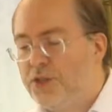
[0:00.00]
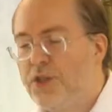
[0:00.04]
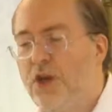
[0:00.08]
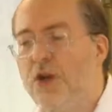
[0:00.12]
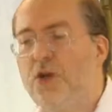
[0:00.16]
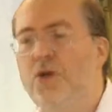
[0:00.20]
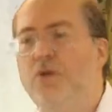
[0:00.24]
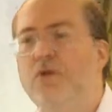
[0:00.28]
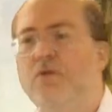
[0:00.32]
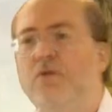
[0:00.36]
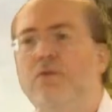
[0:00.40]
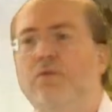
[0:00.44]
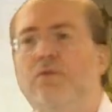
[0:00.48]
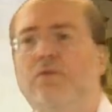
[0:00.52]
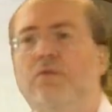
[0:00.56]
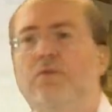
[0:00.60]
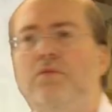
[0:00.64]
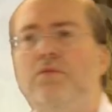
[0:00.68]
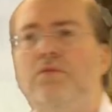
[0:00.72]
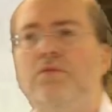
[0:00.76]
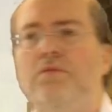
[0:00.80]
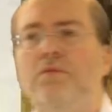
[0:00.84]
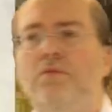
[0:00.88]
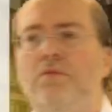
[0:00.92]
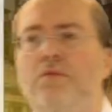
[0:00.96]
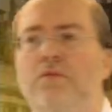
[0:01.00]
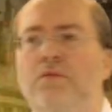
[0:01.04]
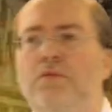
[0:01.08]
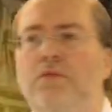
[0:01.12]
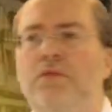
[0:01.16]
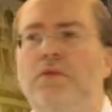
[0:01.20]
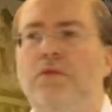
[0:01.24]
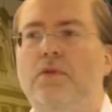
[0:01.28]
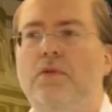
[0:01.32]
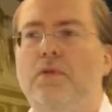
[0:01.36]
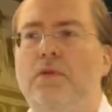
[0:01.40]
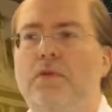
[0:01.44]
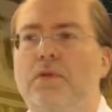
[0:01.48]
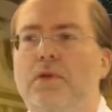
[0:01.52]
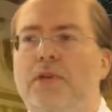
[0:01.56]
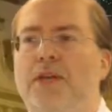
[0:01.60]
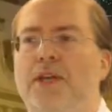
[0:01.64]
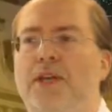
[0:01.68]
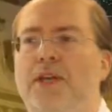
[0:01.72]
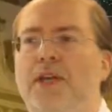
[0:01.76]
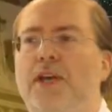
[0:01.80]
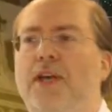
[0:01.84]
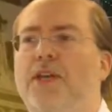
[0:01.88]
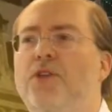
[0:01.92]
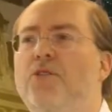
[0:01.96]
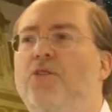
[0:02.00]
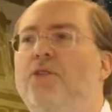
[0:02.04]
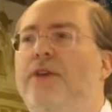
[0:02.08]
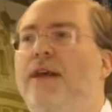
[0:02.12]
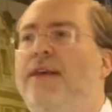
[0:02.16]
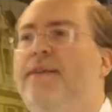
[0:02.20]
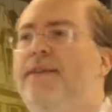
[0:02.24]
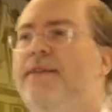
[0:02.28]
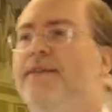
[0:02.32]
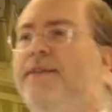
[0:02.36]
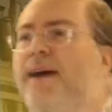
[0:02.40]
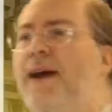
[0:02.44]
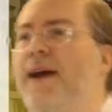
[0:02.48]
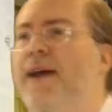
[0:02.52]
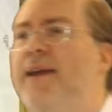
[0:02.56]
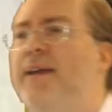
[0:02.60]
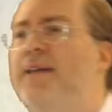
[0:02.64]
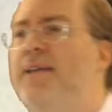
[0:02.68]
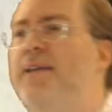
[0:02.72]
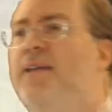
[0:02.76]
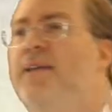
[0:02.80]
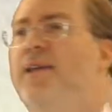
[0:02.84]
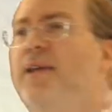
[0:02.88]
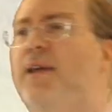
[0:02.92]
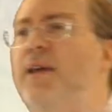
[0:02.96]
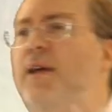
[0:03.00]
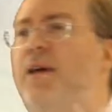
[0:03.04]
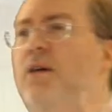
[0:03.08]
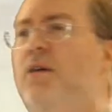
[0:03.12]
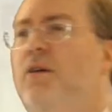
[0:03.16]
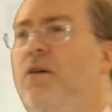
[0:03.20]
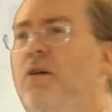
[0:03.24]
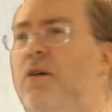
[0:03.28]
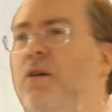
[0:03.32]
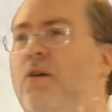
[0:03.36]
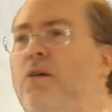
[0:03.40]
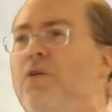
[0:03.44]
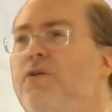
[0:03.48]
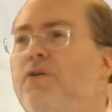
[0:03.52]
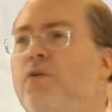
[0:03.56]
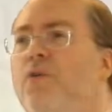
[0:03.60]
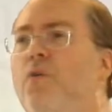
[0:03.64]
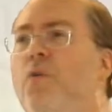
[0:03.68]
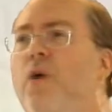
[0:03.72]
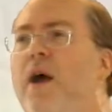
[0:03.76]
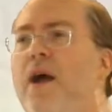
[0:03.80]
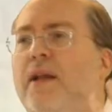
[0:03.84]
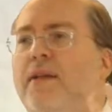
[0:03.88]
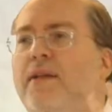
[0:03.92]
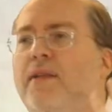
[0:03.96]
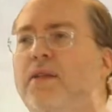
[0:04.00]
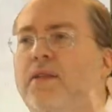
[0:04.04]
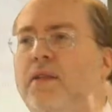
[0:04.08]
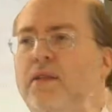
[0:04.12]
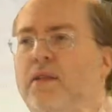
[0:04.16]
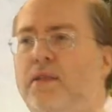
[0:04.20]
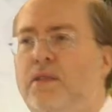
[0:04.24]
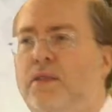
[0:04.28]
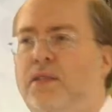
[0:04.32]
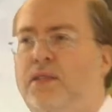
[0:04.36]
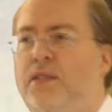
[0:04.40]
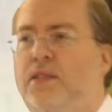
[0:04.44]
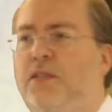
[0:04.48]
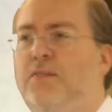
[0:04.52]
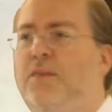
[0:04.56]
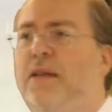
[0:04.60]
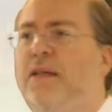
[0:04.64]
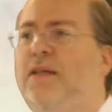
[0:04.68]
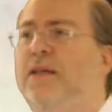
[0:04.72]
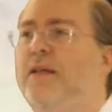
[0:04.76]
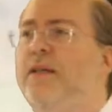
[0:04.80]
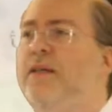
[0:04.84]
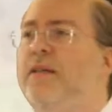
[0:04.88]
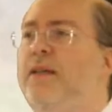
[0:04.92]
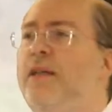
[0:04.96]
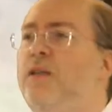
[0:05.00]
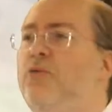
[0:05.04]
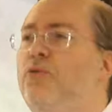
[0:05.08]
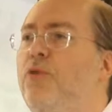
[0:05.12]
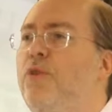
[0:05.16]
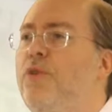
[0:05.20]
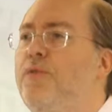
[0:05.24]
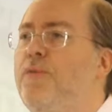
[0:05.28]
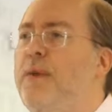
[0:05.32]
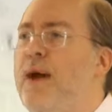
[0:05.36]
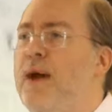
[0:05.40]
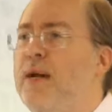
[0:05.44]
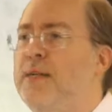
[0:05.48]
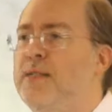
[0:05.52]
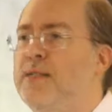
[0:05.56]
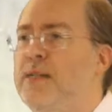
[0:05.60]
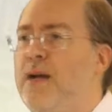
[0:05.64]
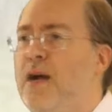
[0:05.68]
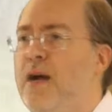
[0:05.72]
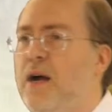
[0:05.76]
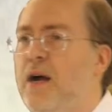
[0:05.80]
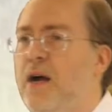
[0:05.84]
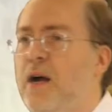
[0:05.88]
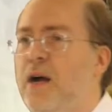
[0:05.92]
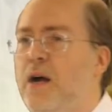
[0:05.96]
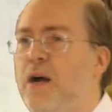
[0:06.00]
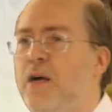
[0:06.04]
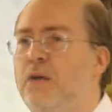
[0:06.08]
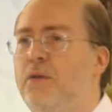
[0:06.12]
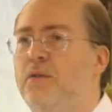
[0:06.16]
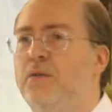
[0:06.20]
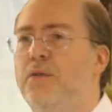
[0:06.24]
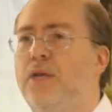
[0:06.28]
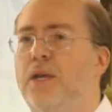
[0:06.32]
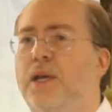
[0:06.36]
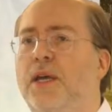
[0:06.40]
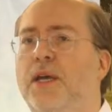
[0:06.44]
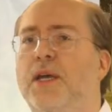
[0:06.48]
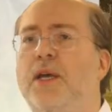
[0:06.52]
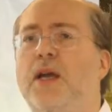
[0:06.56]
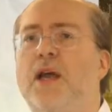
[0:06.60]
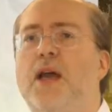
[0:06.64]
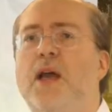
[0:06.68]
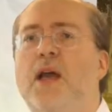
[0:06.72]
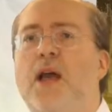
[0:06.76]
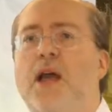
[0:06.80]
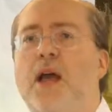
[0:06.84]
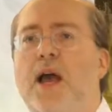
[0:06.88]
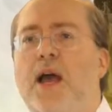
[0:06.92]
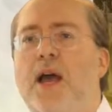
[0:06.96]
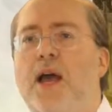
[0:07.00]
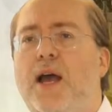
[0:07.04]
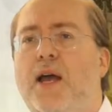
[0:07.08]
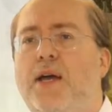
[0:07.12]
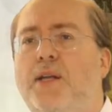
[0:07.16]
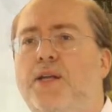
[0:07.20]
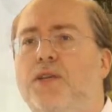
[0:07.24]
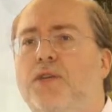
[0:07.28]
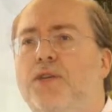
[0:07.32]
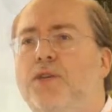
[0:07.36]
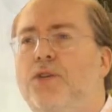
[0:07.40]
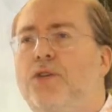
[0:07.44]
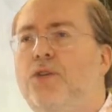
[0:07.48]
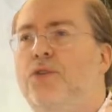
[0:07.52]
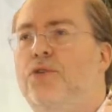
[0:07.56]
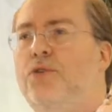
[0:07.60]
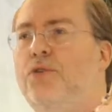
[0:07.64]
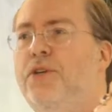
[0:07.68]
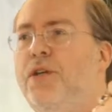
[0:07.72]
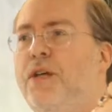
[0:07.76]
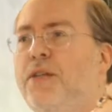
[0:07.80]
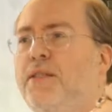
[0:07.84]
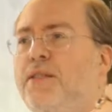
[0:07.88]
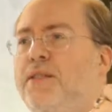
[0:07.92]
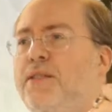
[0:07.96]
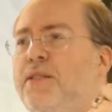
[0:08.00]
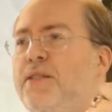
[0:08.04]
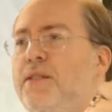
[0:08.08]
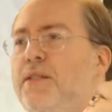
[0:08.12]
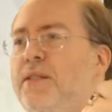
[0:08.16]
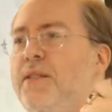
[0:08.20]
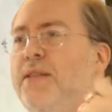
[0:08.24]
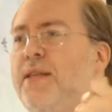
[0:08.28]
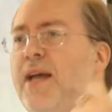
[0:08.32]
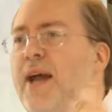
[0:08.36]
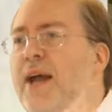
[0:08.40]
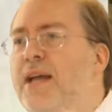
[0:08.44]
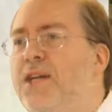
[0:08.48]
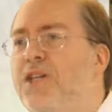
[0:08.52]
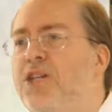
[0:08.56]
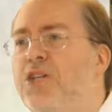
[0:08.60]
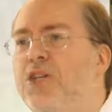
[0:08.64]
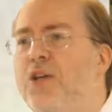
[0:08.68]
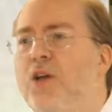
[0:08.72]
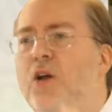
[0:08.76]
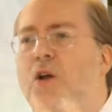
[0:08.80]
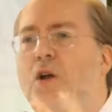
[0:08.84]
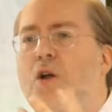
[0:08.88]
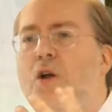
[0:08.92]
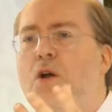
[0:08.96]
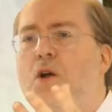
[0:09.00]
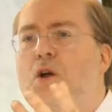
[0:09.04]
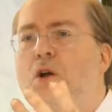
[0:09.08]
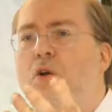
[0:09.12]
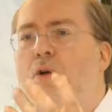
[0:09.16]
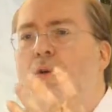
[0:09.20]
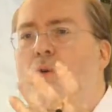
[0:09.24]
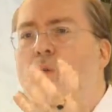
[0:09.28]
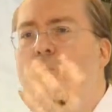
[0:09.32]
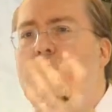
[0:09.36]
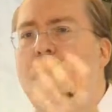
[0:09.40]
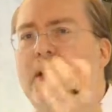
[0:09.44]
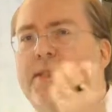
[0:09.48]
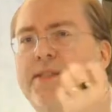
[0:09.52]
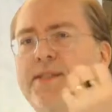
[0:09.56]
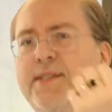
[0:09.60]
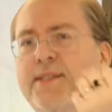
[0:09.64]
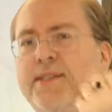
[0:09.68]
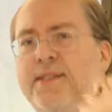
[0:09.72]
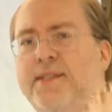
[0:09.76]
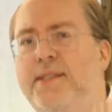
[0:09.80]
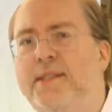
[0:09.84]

So, here you get an idea of what symmetric net width bags are, okay? And you can catch what